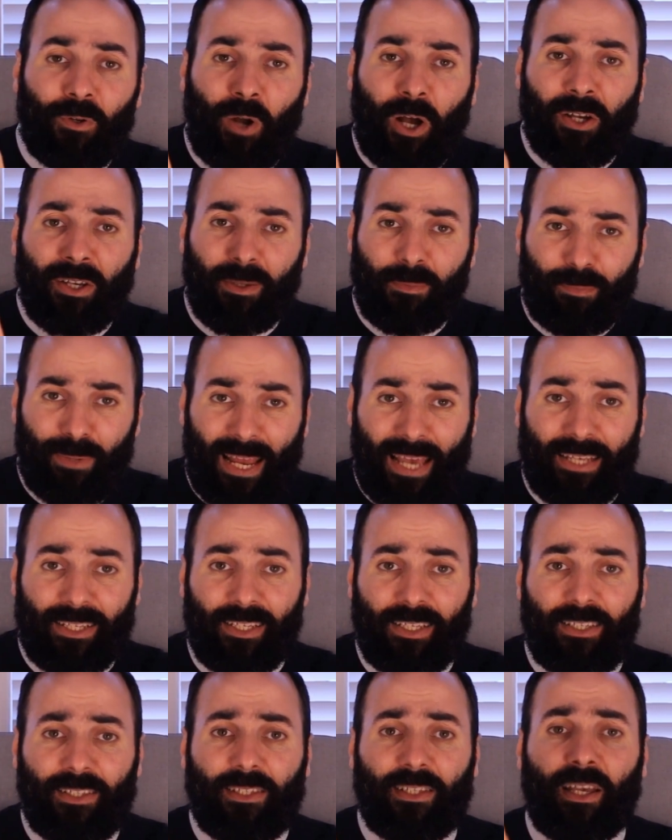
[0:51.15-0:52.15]
wrong in
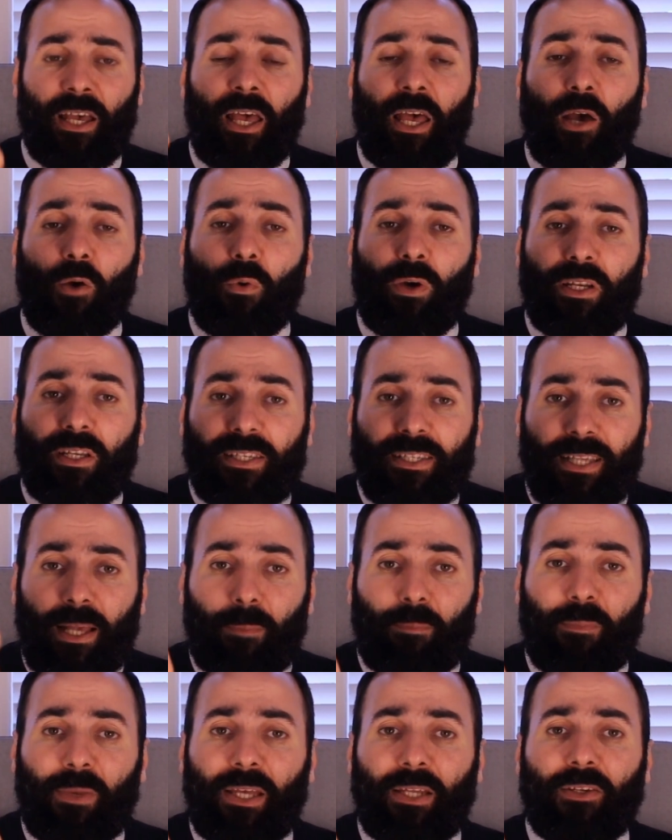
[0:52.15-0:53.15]
practice when a
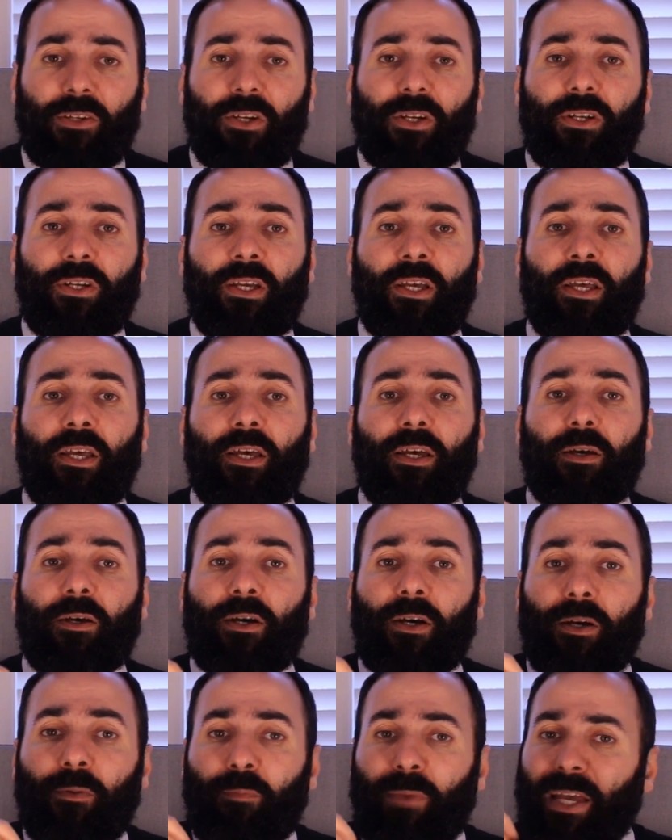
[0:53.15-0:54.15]
submitter
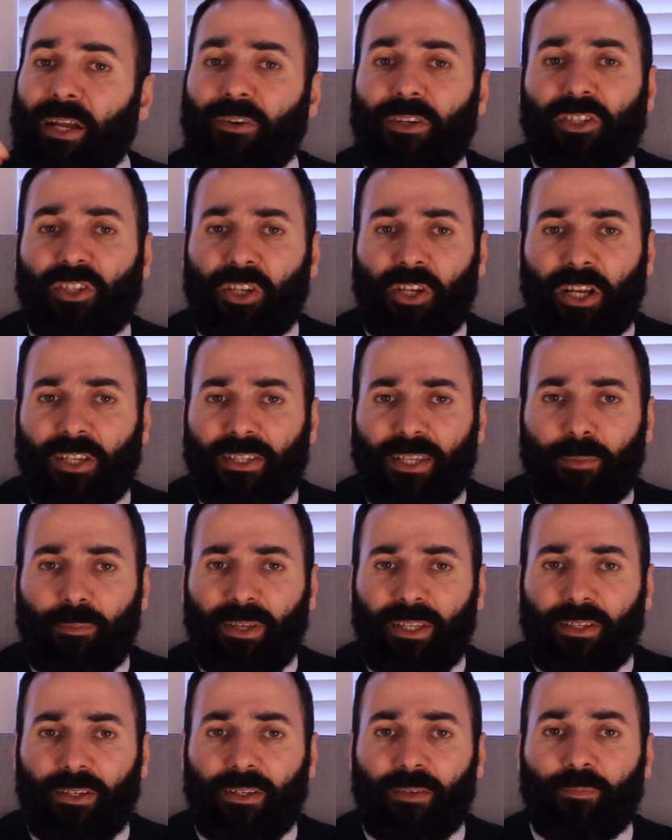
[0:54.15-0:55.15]
uh, marries a
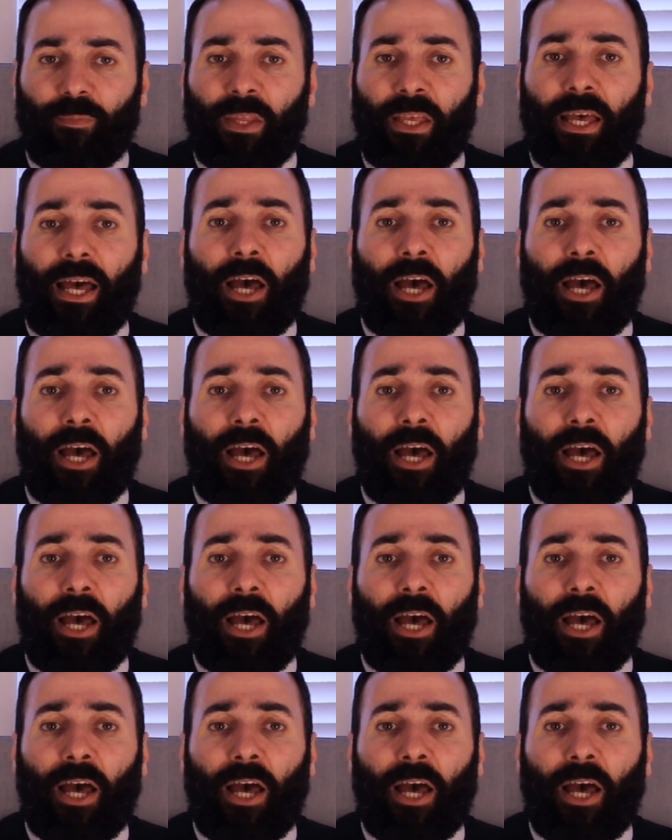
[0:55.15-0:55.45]
non-submitter.